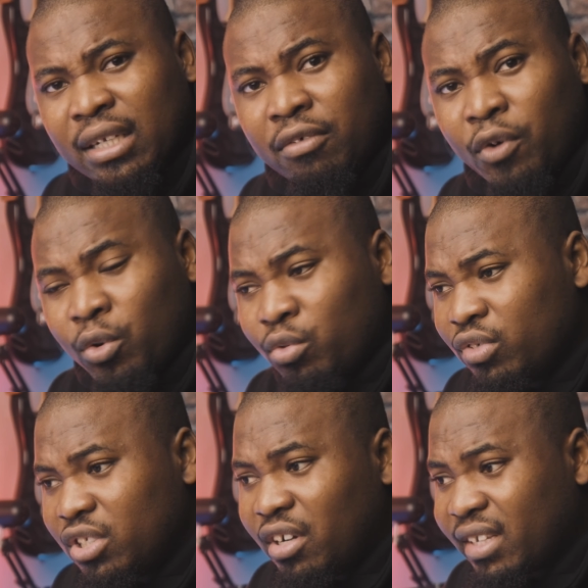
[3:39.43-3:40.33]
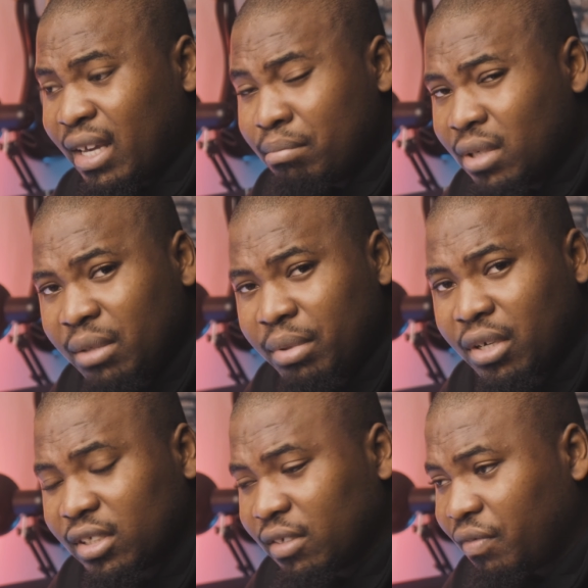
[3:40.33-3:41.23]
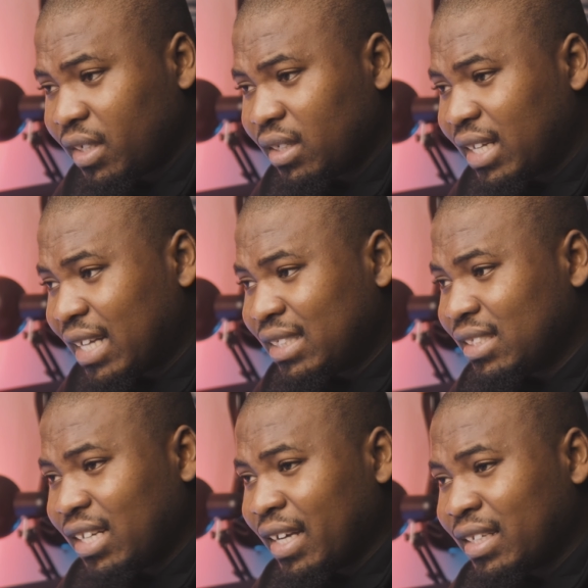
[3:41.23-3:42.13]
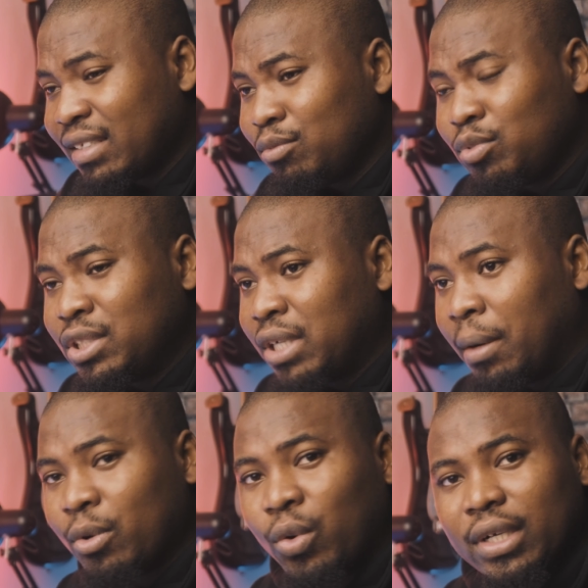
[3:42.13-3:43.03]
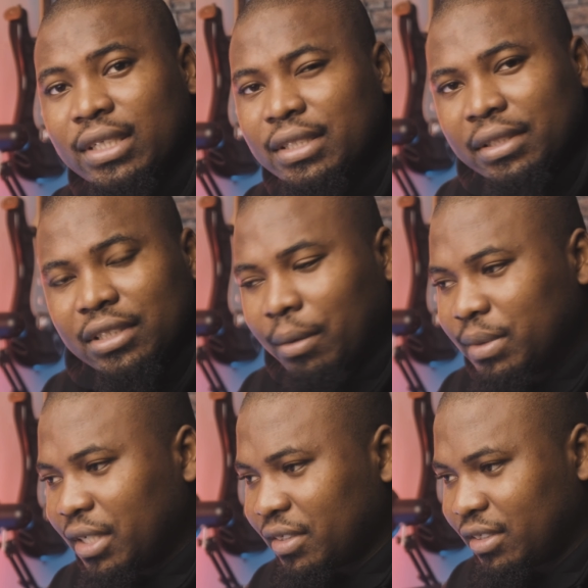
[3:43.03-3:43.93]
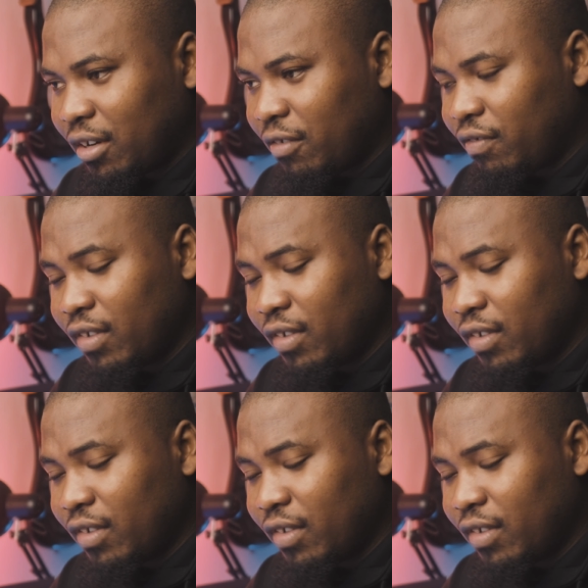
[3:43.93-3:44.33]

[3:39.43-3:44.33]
and the vocals do not get muddy because of it. That is like top quality, top tier stuff.